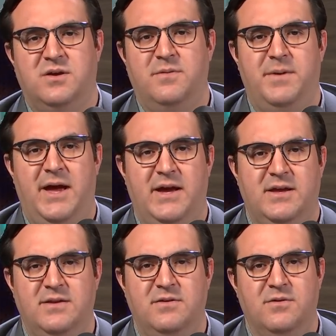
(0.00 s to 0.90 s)
come back
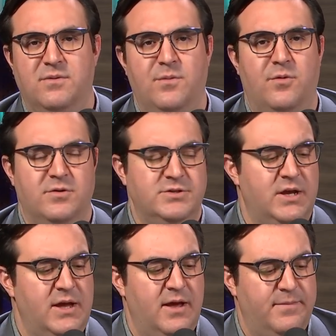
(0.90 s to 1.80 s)
and your remorse.
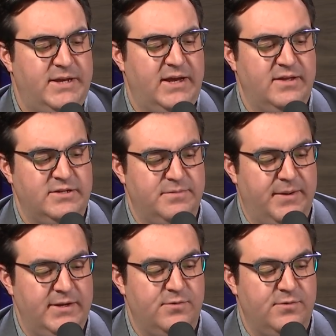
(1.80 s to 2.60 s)
But take a listen, Byte